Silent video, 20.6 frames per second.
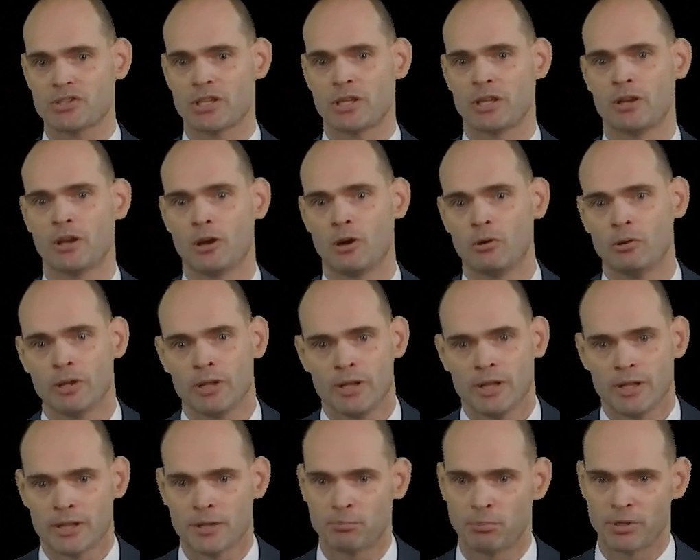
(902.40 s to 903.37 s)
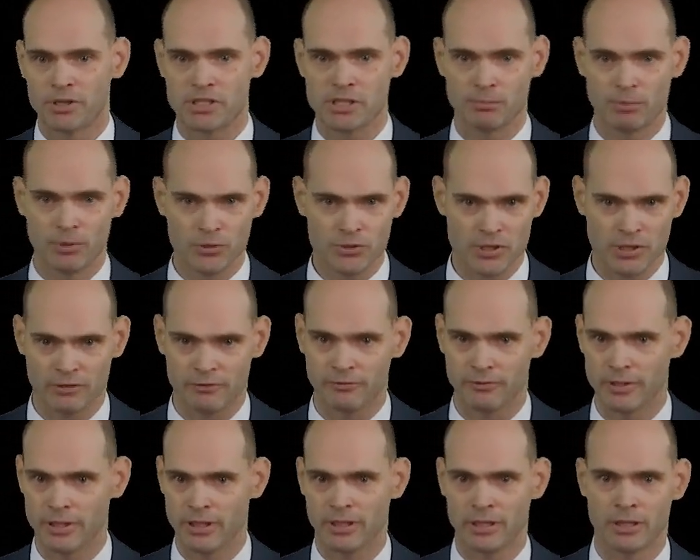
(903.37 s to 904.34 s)
the principles of,
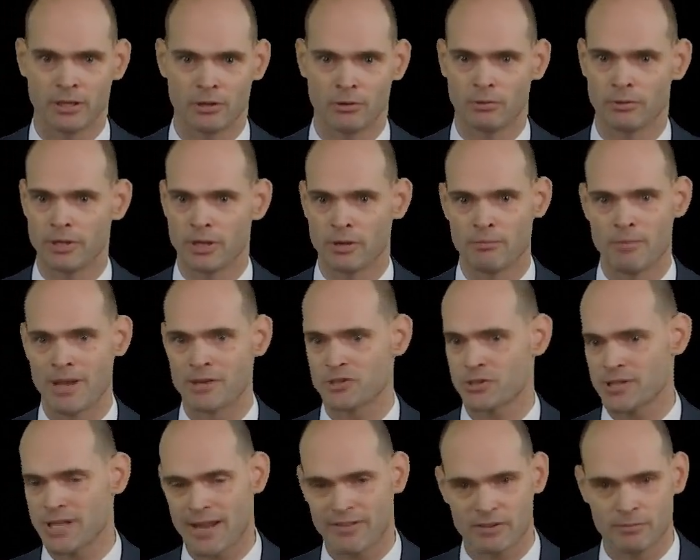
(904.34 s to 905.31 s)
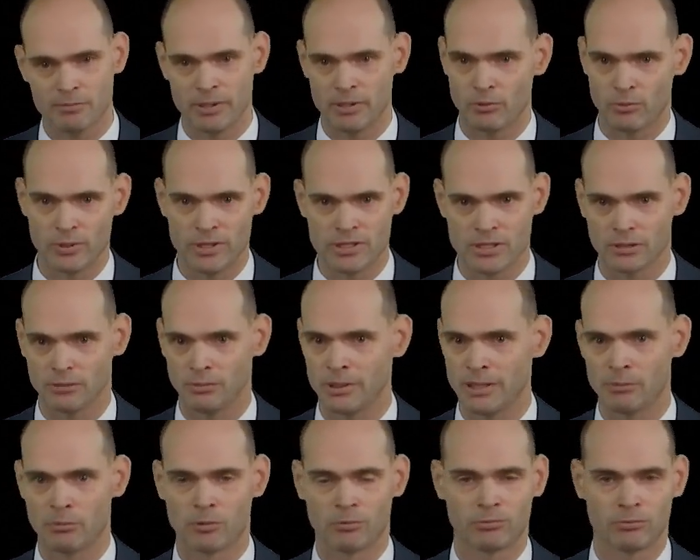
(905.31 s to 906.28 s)
your measures have to be
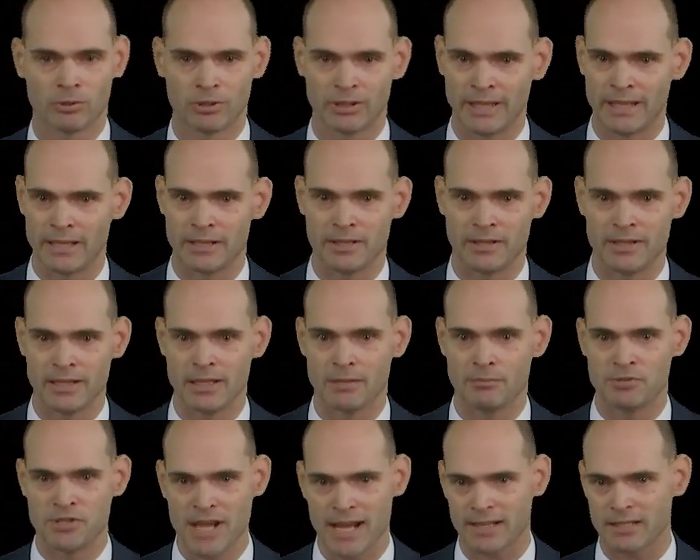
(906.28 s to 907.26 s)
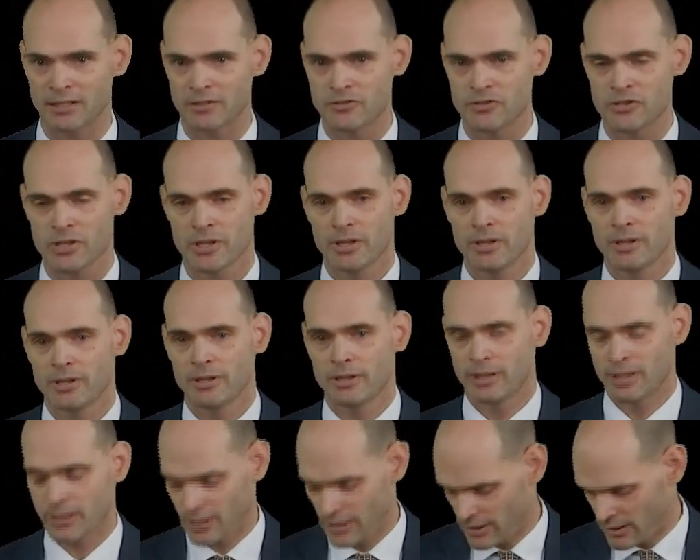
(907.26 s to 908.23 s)
reasonably related to the objectives.
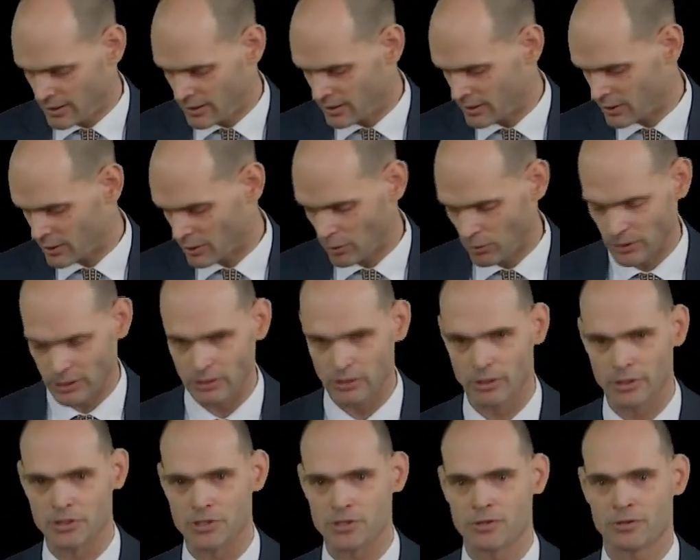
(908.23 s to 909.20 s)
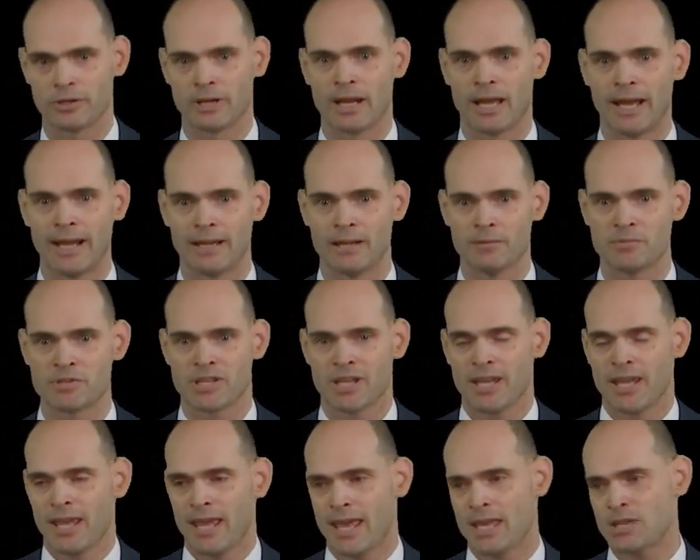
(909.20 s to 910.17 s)
You can only look at certain items,
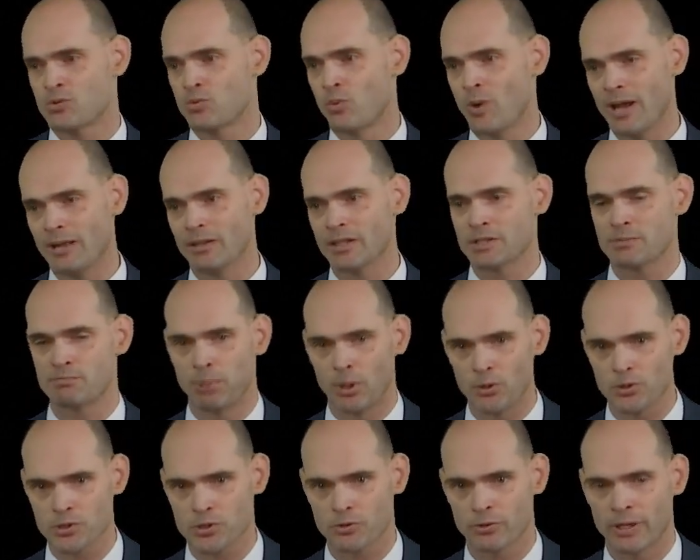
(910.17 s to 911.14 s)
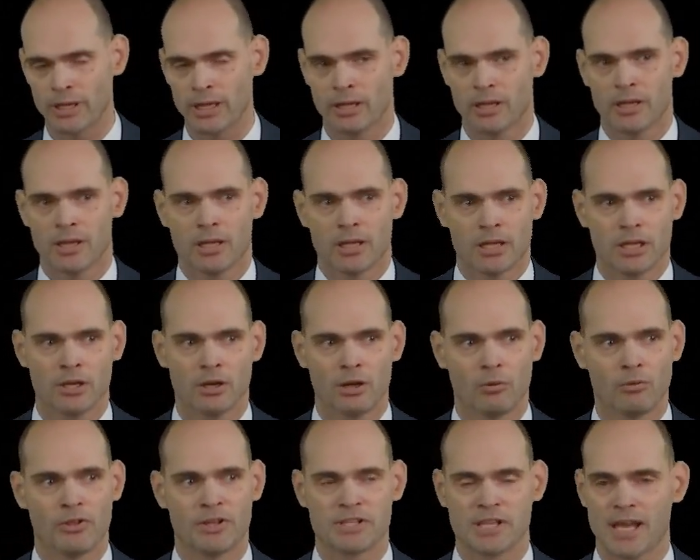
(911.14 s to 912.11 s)
as well as bolstering,
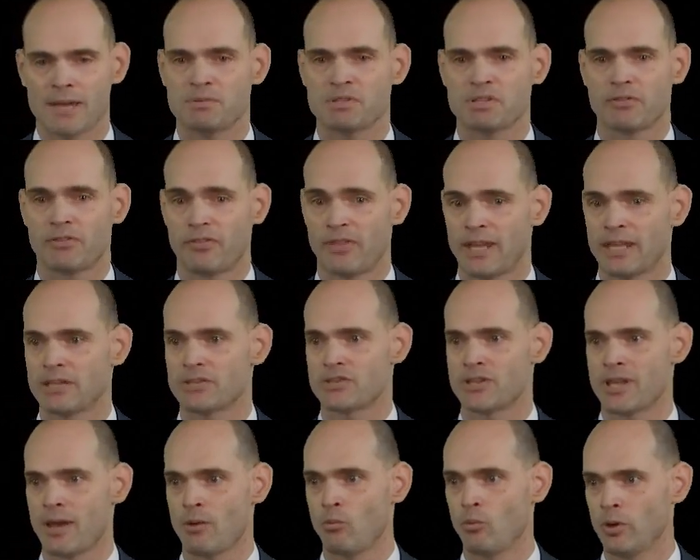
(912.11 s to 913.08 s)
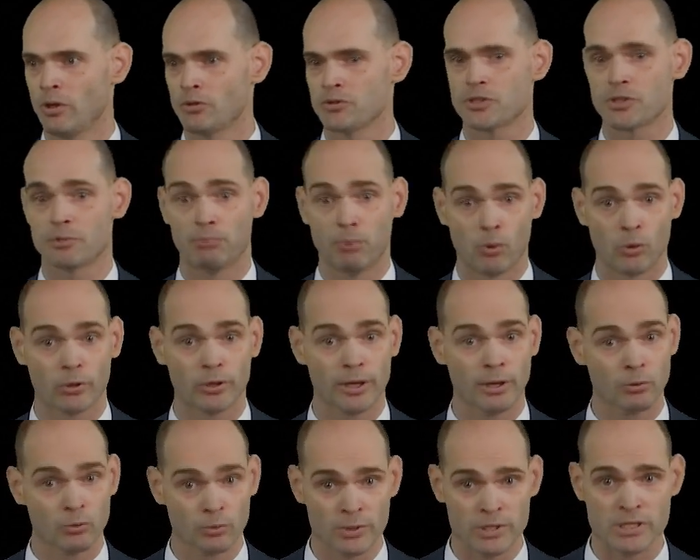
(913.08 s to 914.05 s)
the types of things that will support
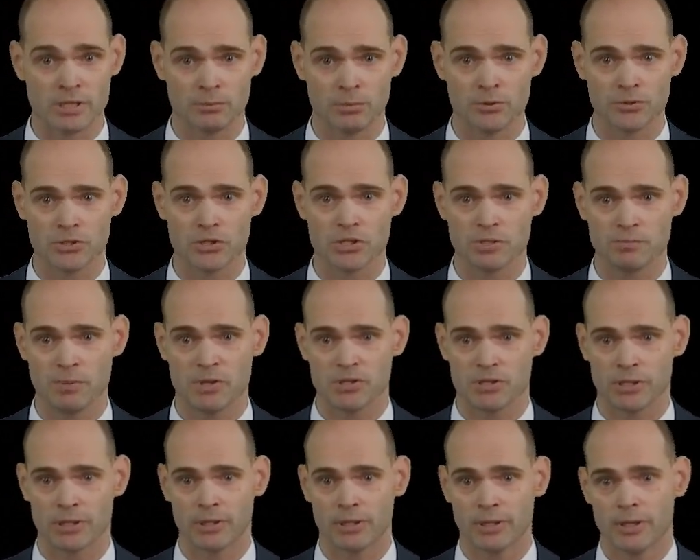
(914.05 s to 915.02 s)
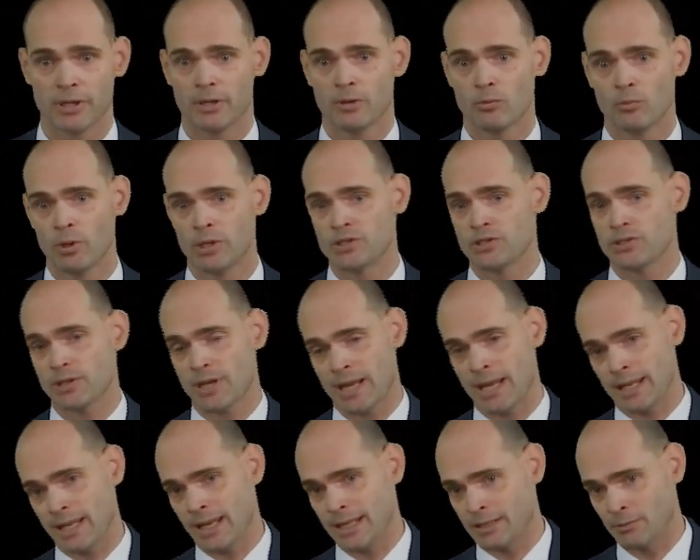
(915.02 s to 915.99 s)
a reasonable suspicion, which
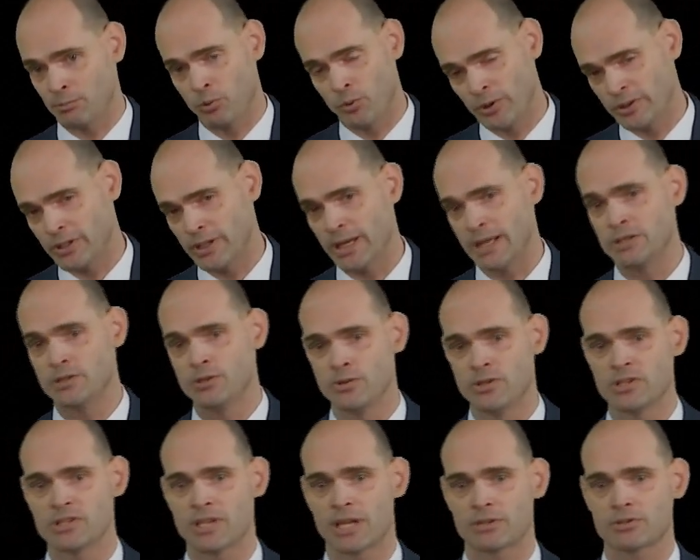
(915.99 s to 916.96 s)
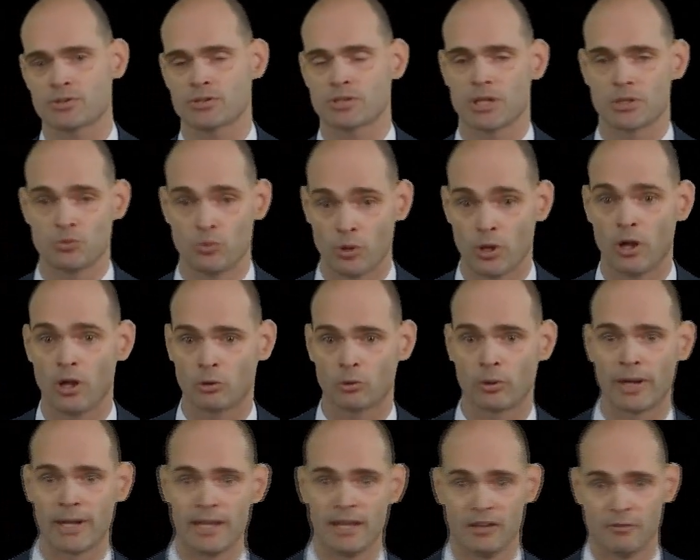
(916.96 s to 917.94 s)
at the point that I do this exercise would
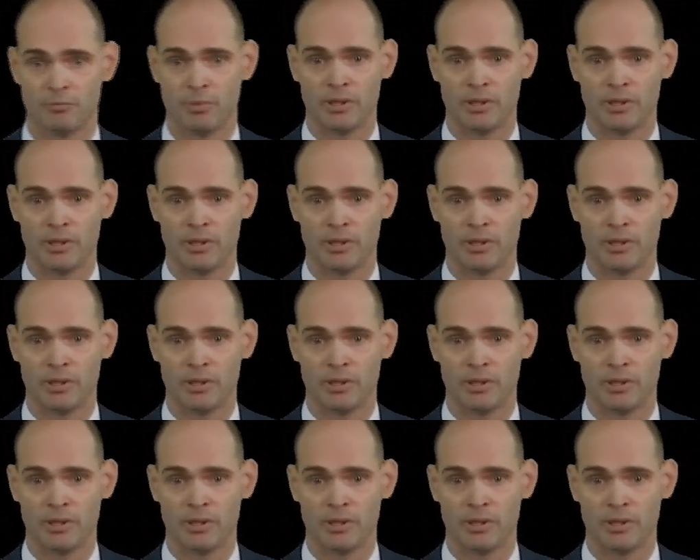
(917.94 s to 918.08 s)
already have